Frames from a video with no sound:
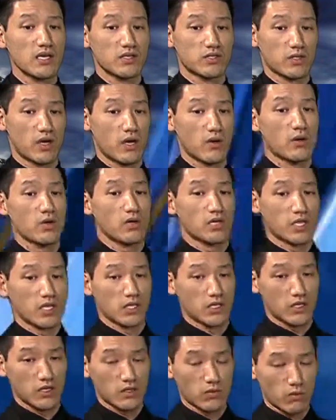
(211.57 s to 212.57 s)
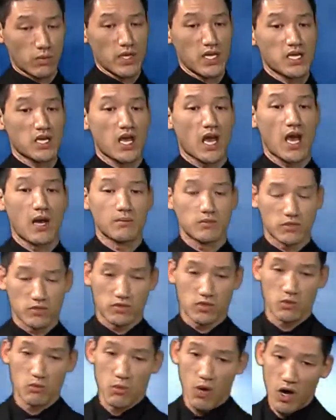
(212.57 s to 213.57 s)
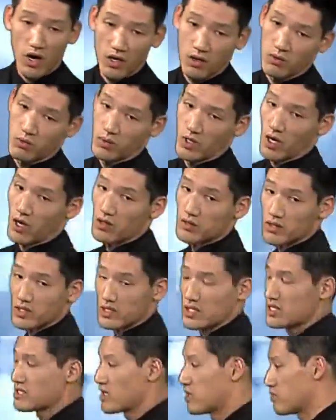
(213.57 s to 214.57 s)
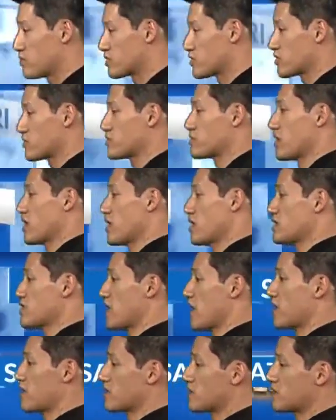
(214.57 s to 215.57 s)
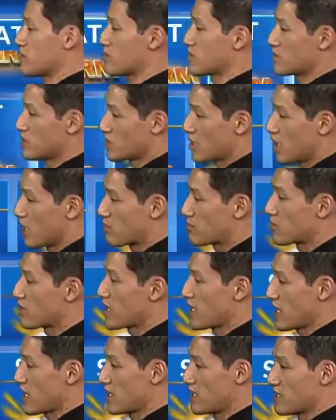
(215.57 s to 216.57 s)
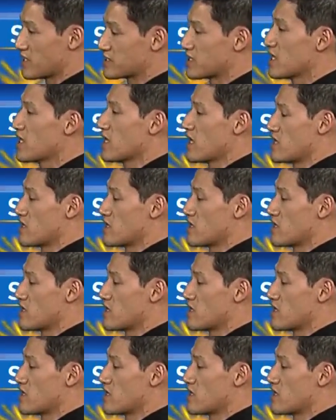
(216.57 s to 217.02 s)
So get a good recap. So tomorrow, we are looking at temperatures staying down and up in the upper 80s.